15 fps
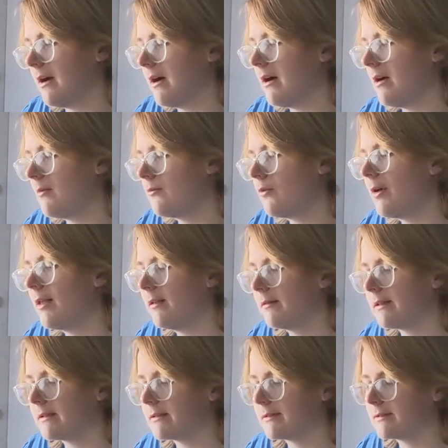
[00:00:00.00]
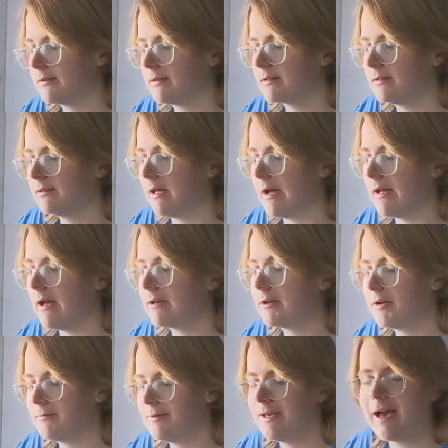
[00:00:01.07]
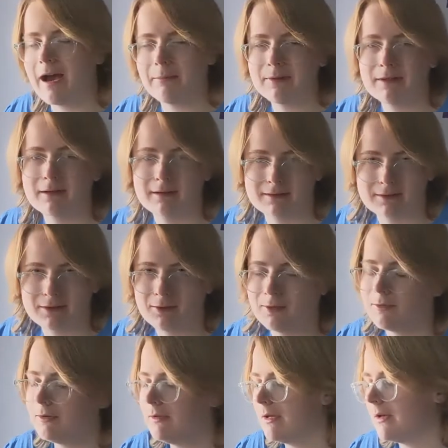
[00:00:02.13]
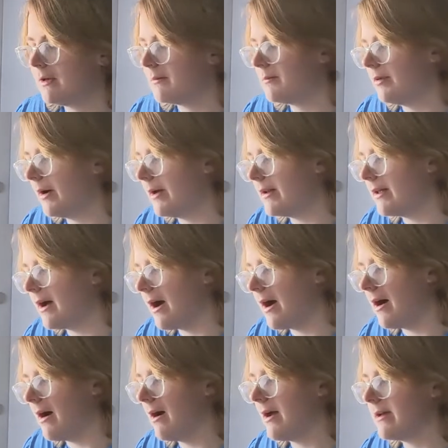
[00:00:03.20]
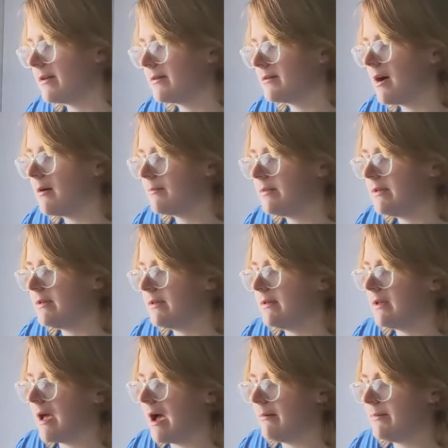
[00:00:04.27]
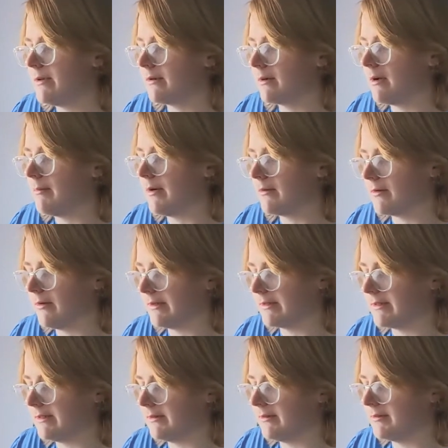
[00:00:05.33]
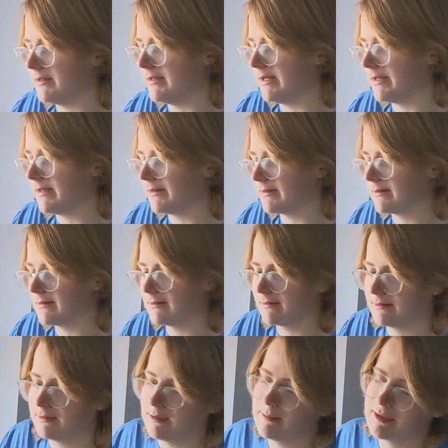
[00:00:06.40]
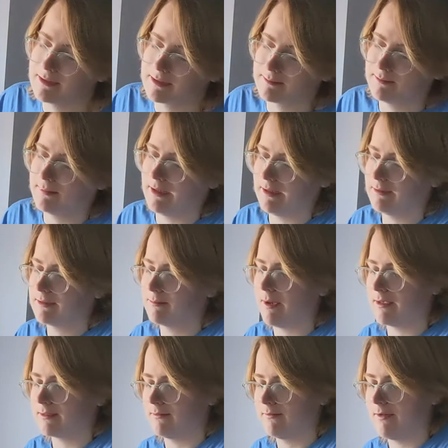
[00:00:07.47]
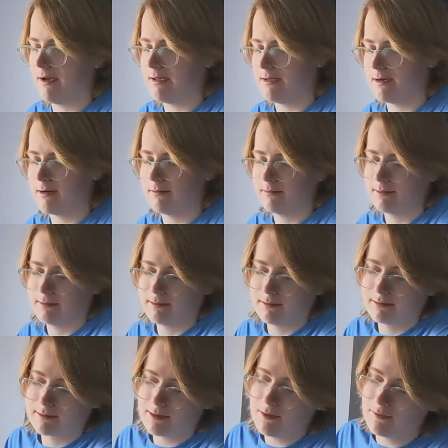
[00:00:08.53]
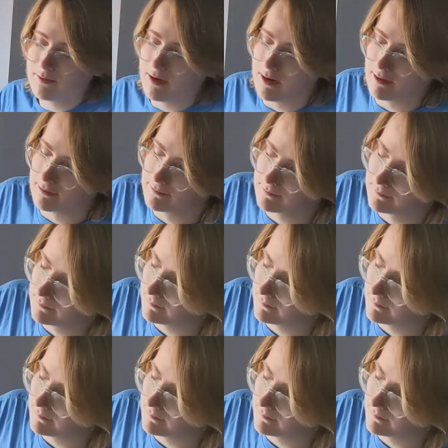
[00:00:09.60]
Well, that's a lie. I could be happier as a whole, but I could not be happier about going to see Lucy Dacus. Let me like specify here. So far,